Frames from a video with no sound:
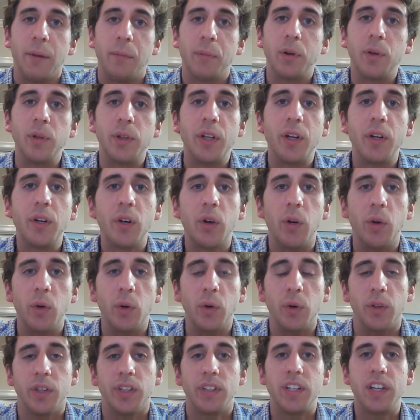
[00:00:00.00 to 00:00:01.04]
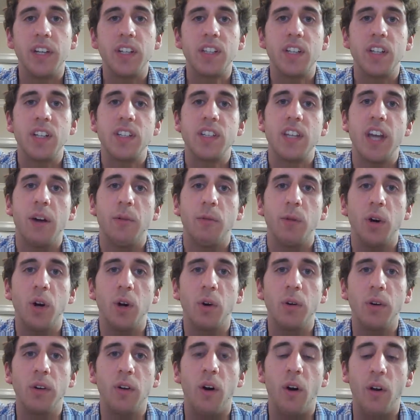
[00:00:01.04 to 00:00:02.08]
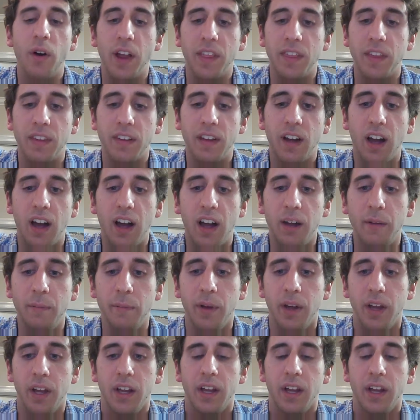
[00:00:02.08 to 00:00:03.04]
political tensions that were going on at the time.